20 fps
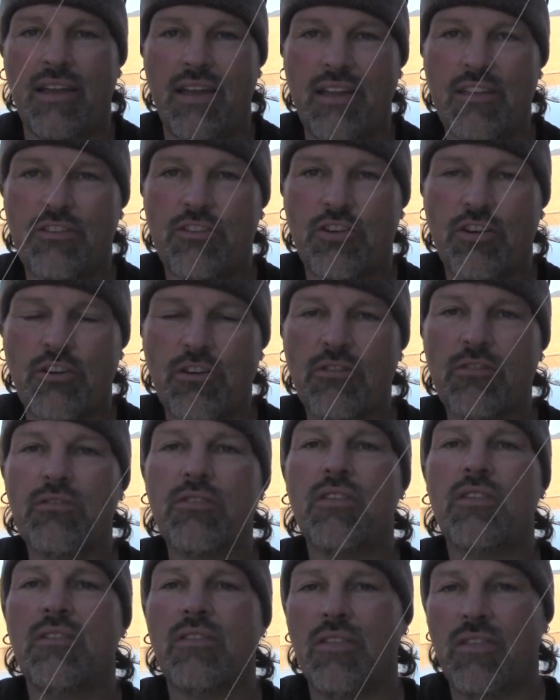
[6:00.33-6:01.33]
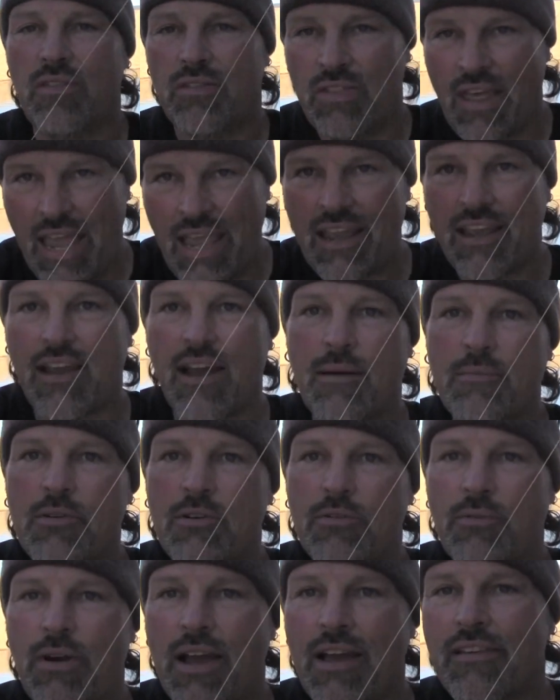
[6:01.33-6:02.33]
In turn, they come
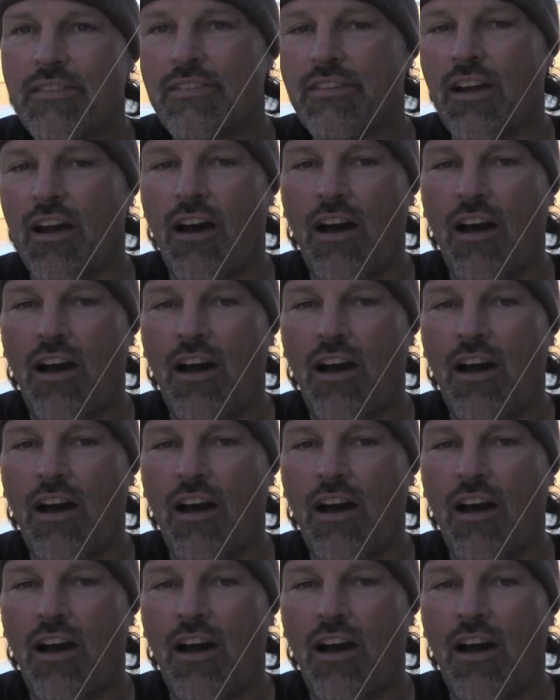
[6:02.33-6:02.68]
to rest